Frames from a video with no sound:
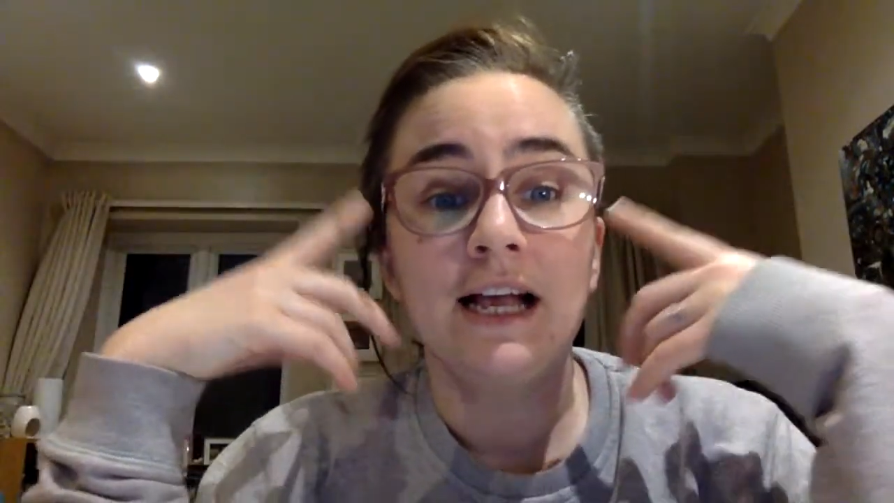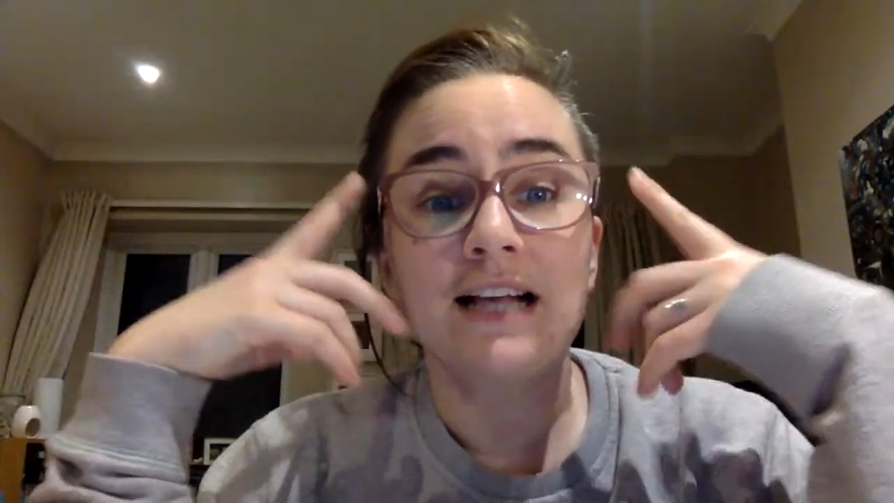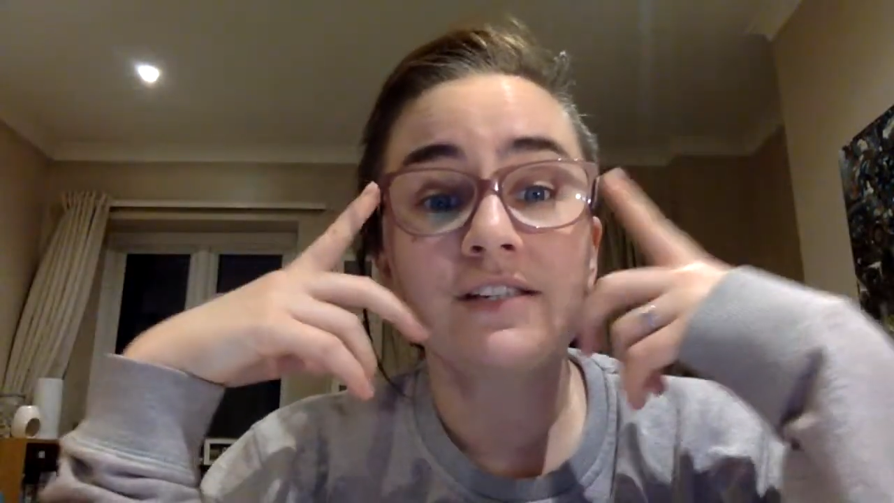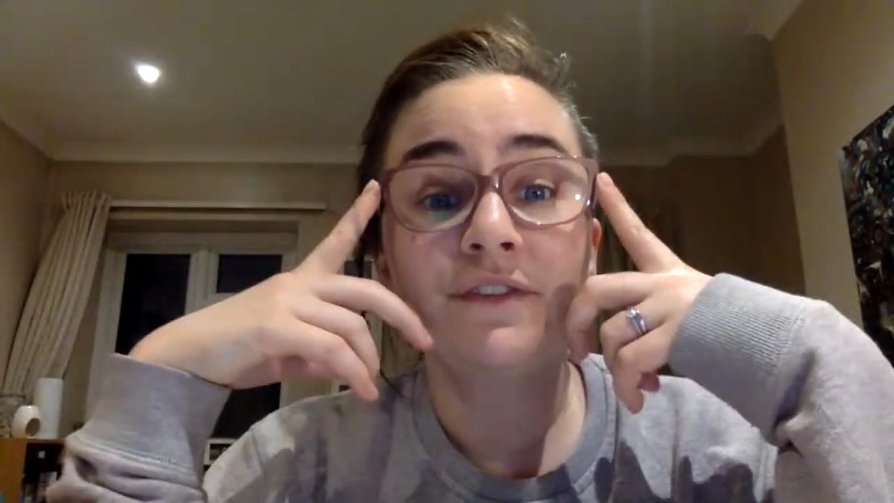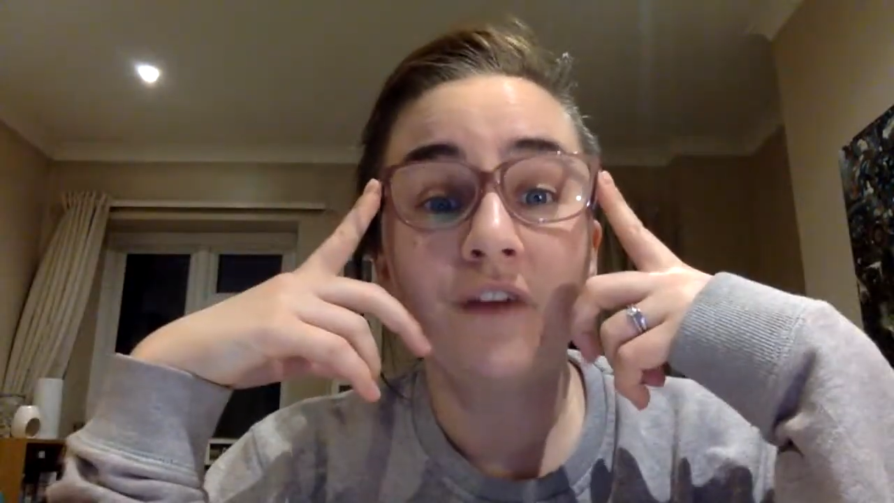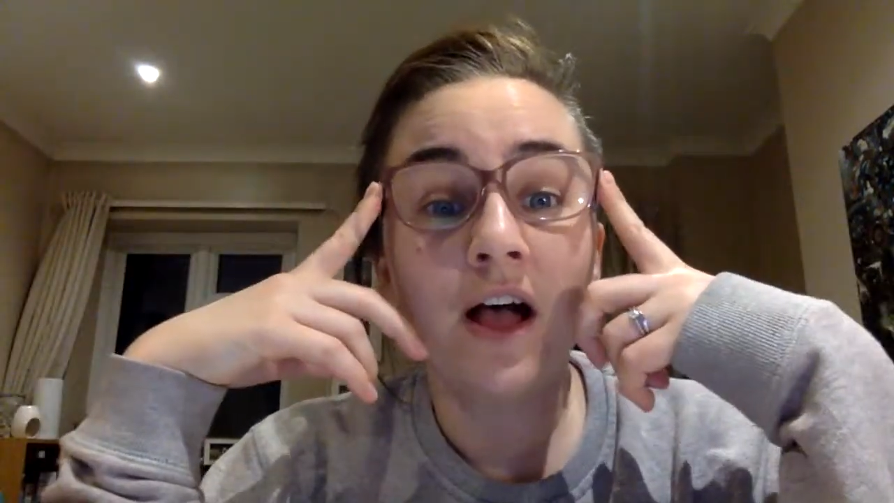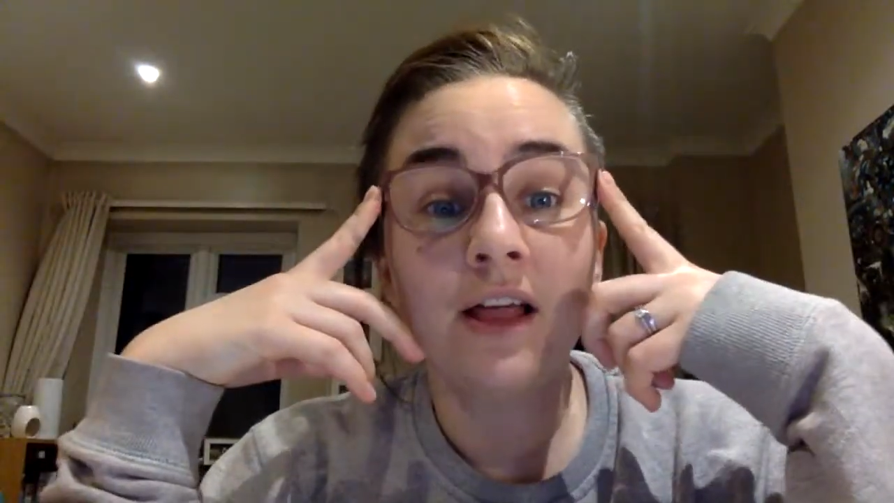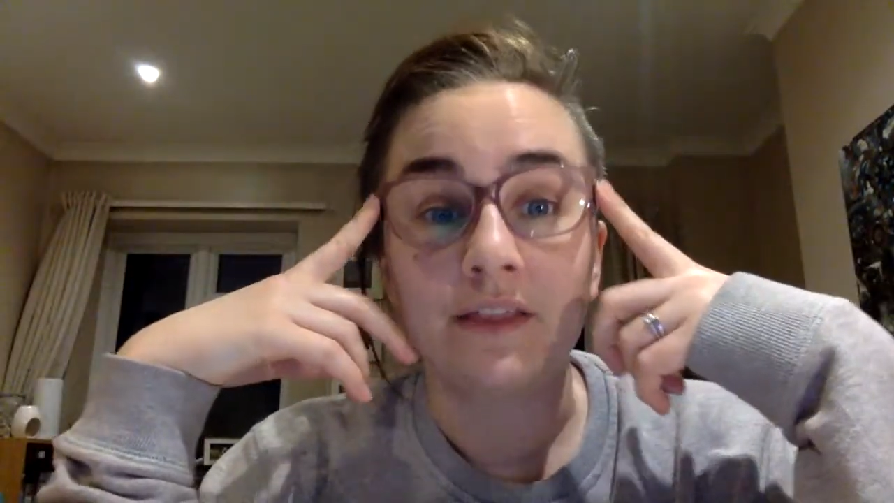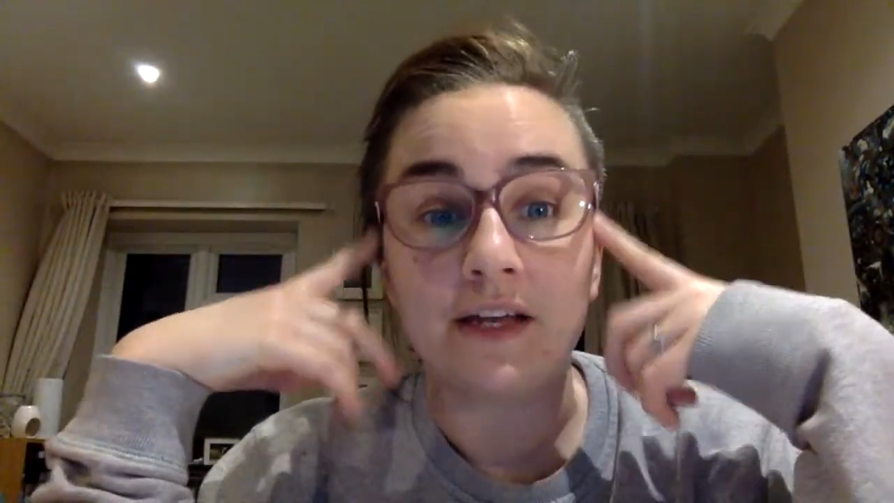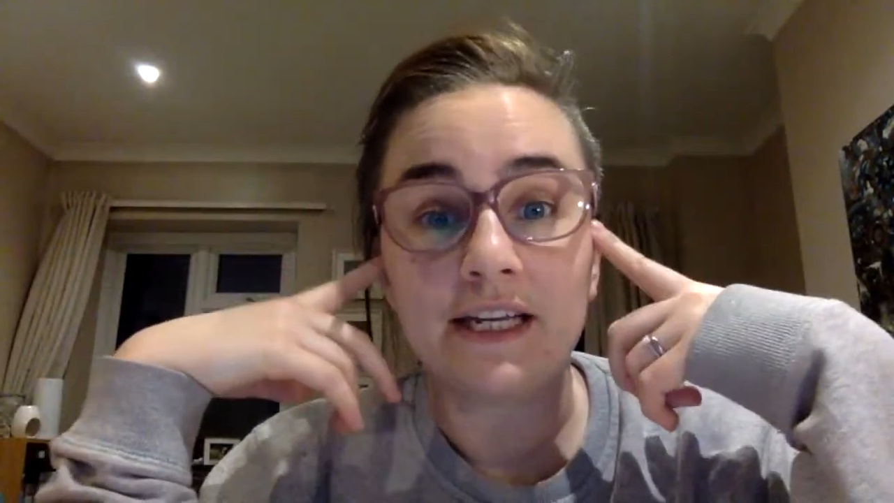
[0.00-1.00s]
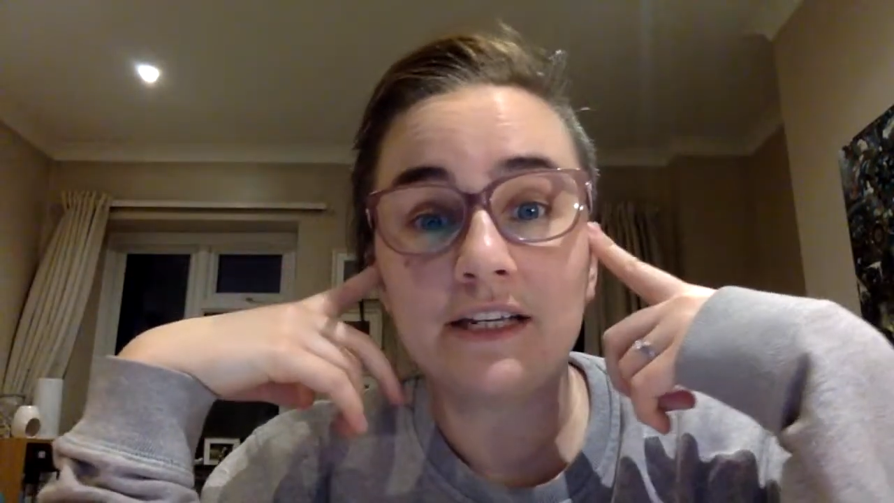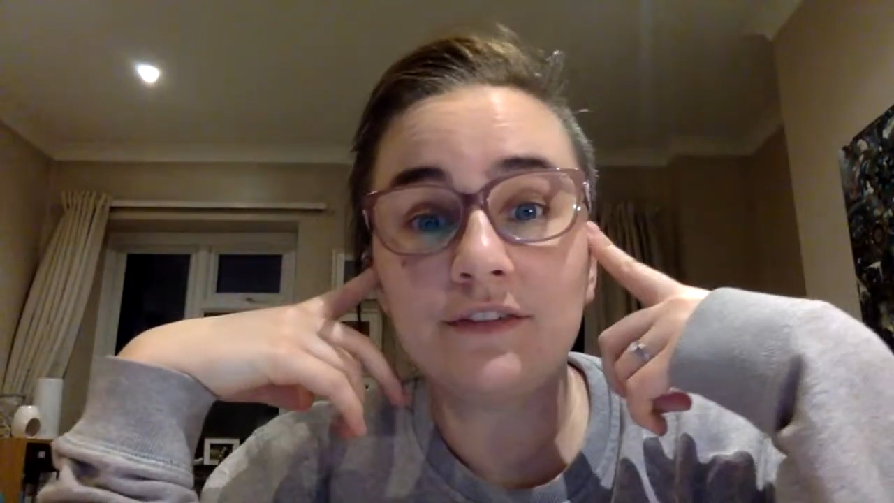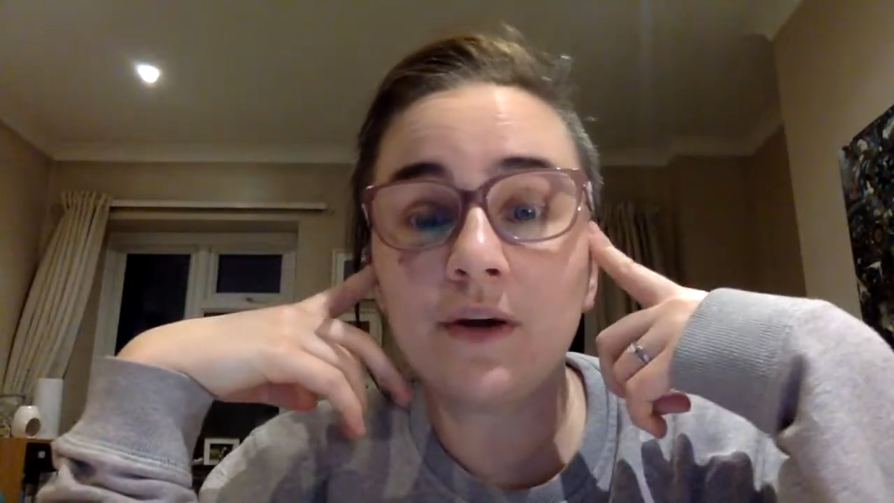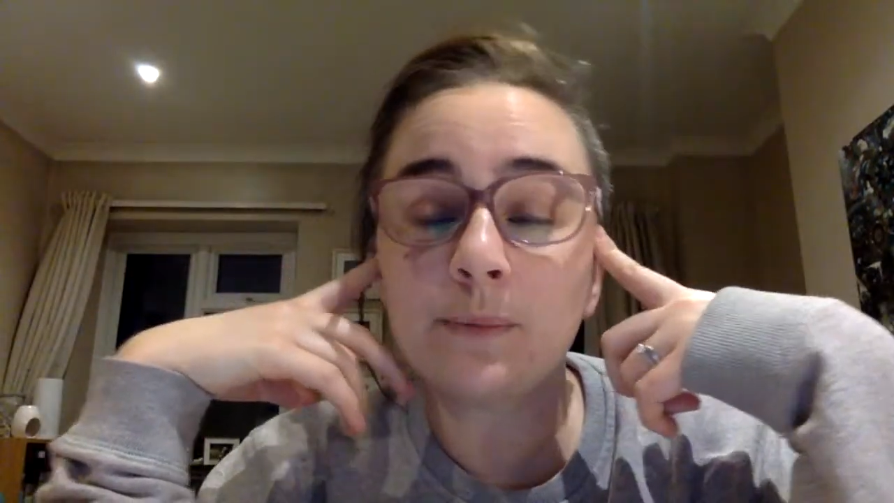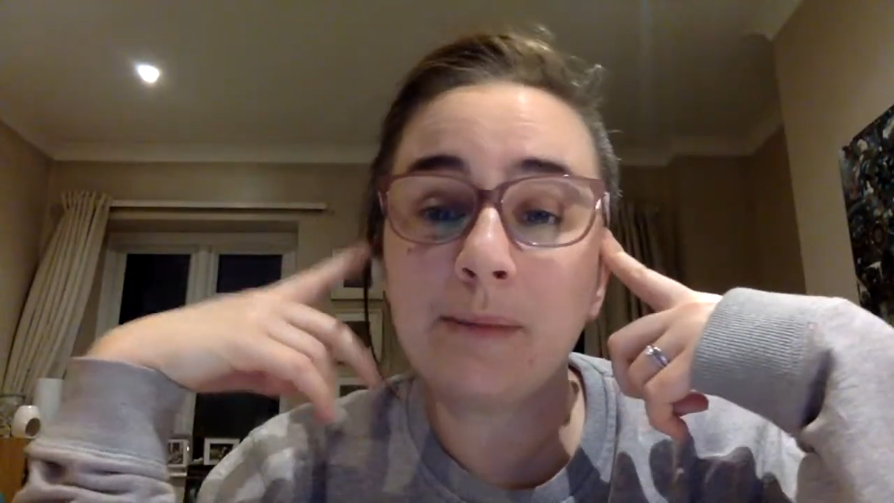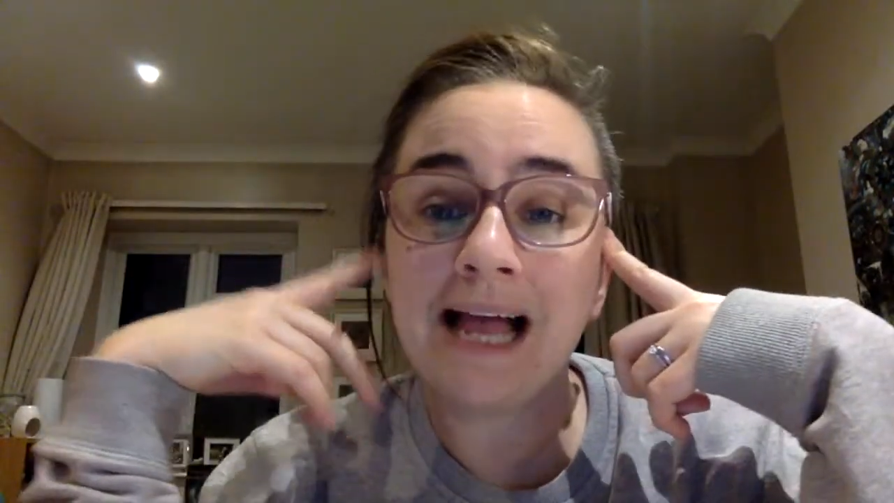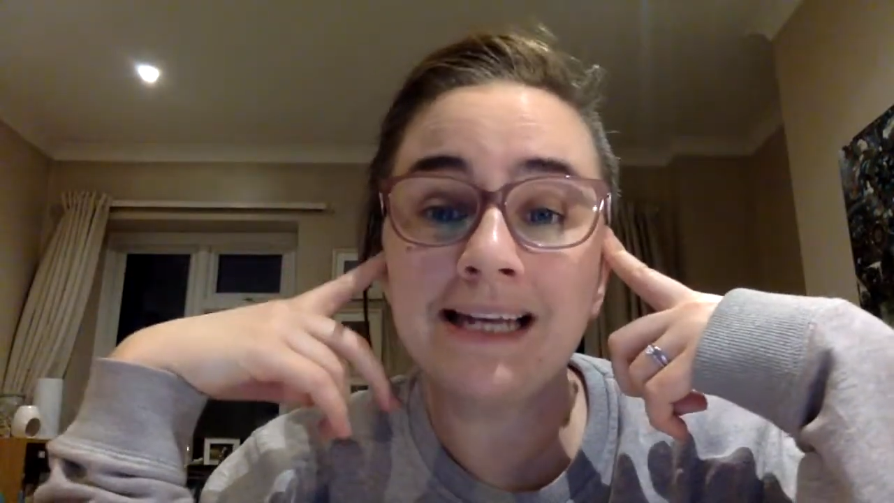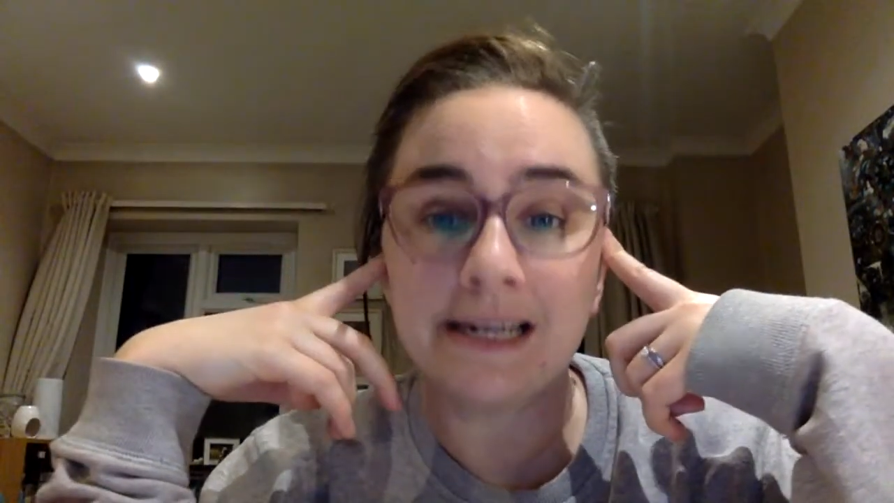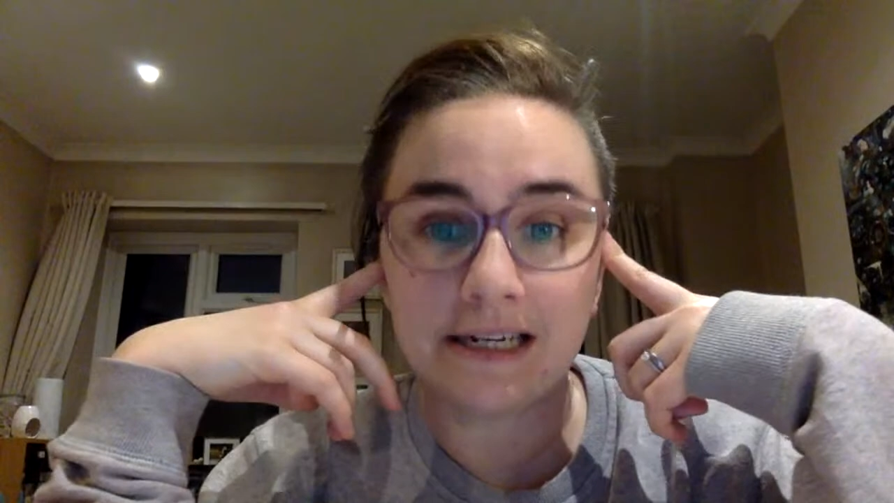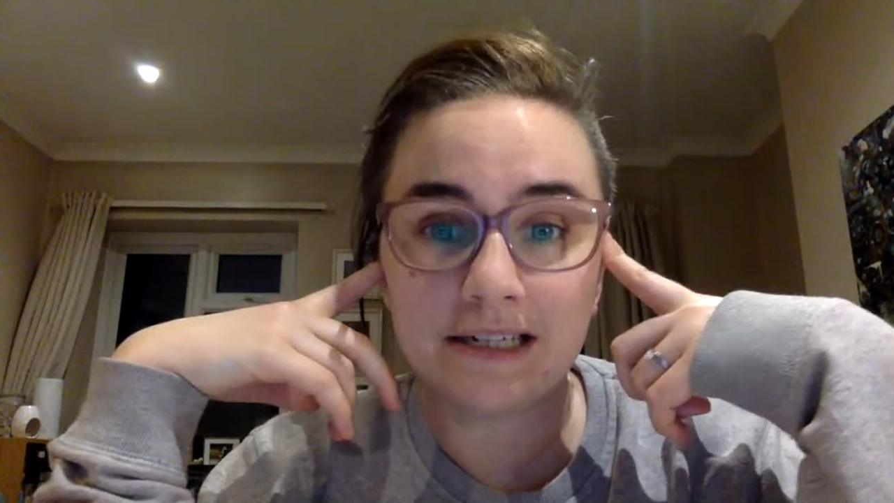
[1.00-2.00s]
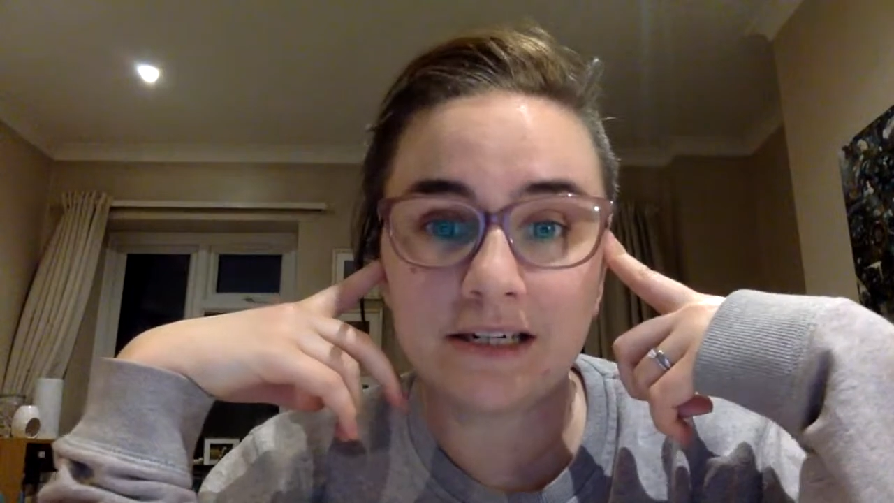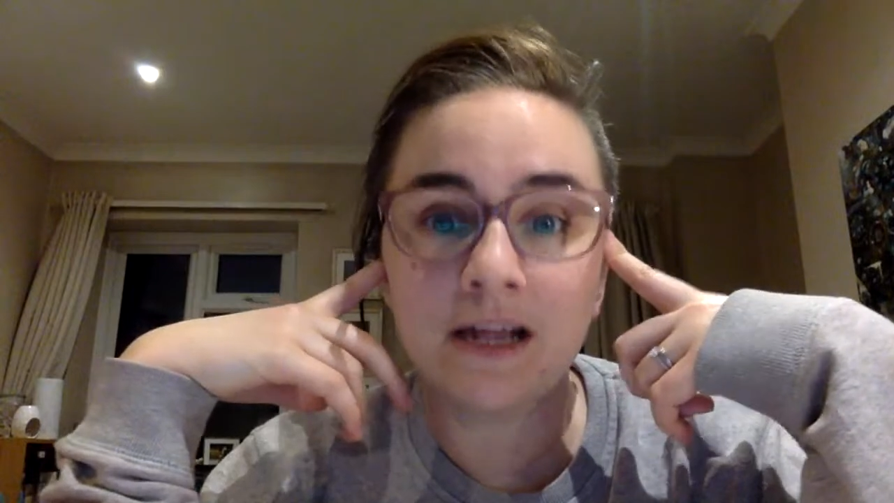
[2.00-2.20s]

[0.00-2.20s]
As a father, he'd felt panicked and